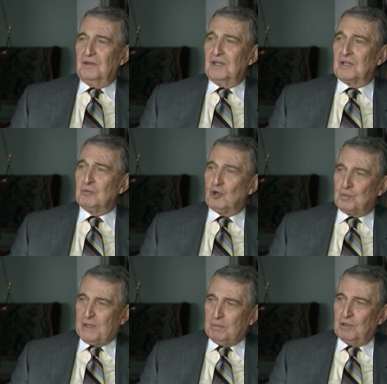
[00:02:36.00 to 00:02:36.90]
There are
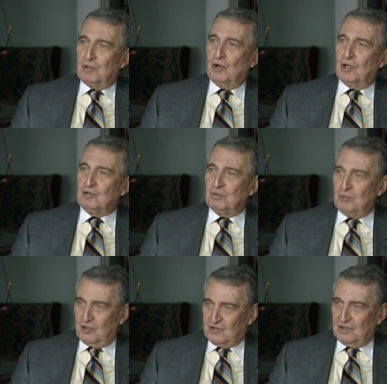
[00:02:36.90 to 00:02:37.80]
more people going to
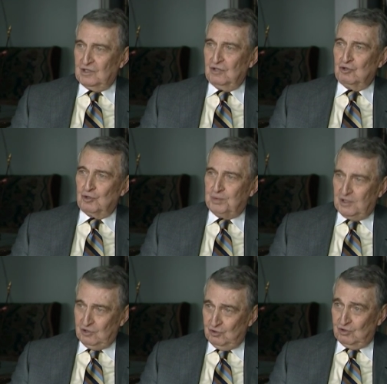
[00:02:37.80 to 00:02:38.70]
mosque in the
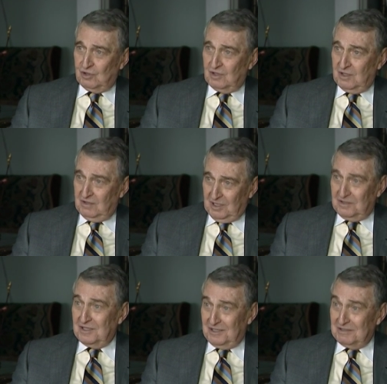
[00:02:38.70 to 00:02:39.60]
European Union than
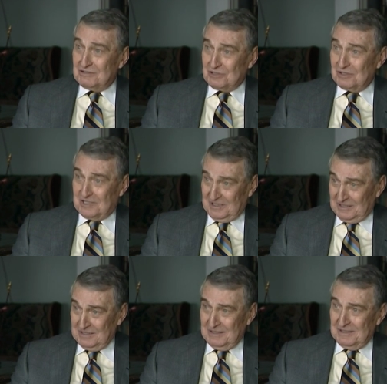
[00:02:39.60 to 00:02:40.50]
there are in Turkey.
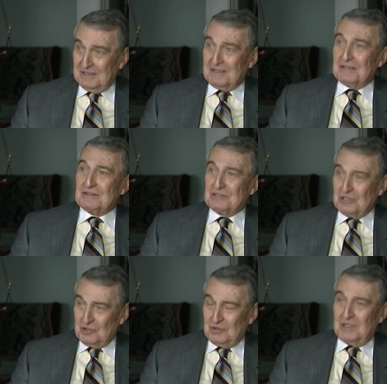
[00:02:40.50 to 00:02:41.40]

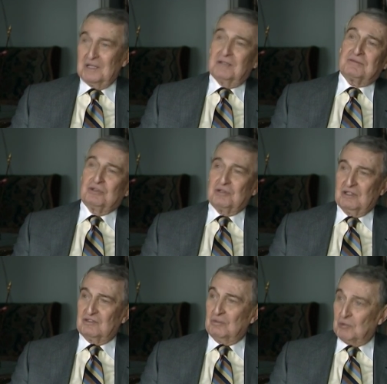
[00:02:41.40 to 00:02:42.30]
So
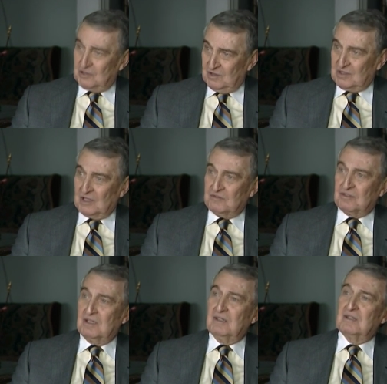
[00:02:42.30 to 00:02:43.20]
Turkey is a modern
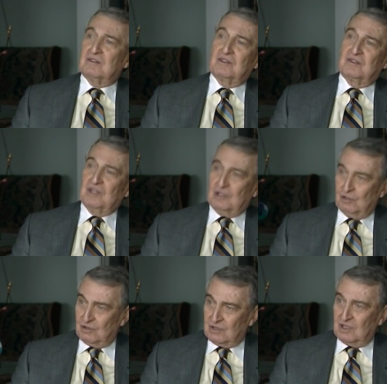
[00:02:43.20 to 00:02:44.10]
country, it's a
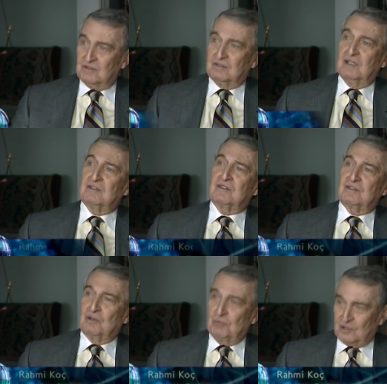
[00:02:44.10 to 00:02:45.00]
secular country, it's
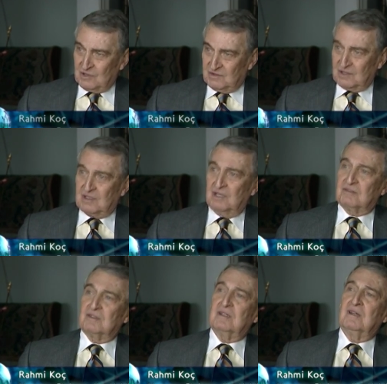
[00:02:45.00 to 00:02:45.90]
a democratic
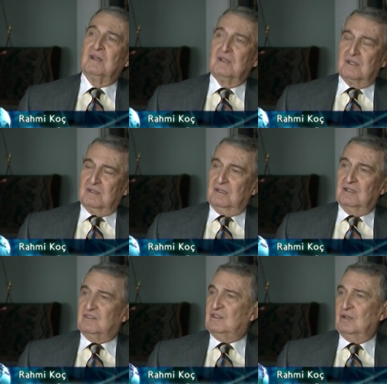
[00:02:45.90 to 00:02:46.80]
country,
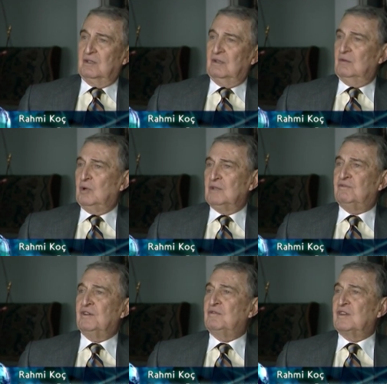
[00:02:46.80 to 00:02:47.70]
it's
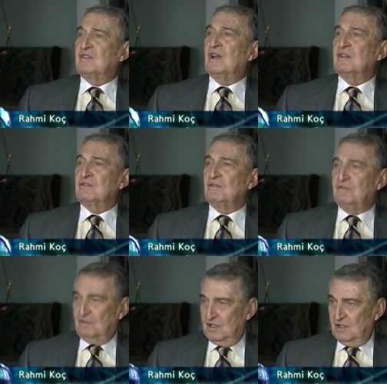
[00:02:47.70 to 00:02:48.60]
1/5 the size
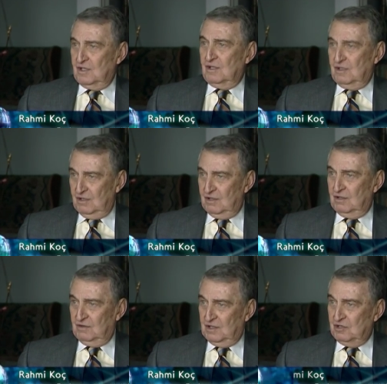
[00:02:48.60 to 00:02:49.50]
of
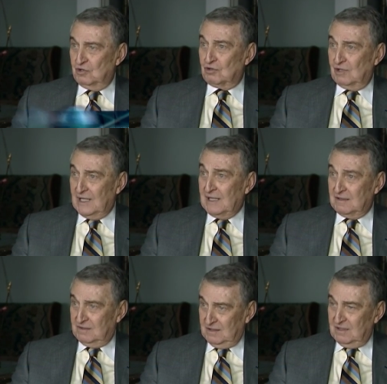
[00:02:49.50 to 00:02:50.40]
the
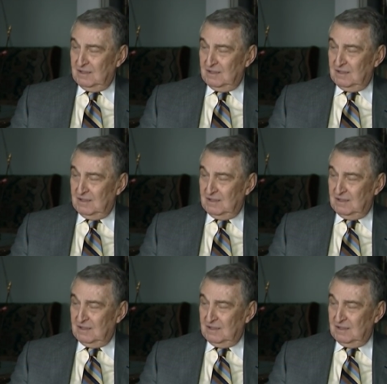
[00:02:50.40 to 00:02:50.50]
Euroland.